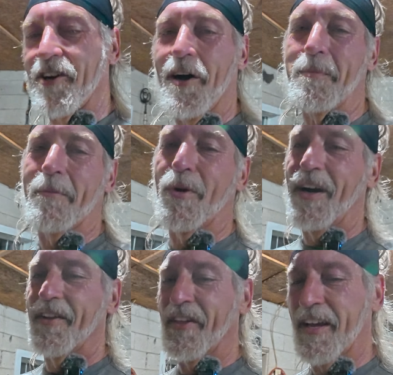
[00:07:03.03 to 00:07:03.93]
caught my
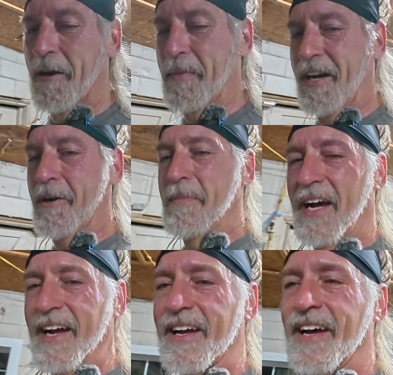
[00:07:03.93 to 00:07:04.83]
breath and got my air
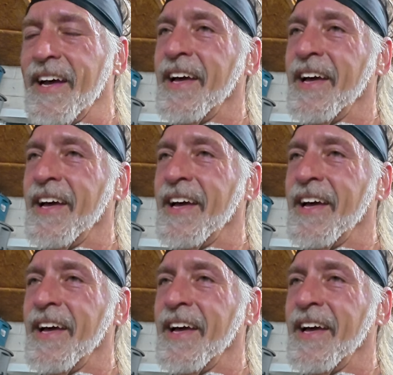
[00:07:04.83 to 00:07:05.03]
back.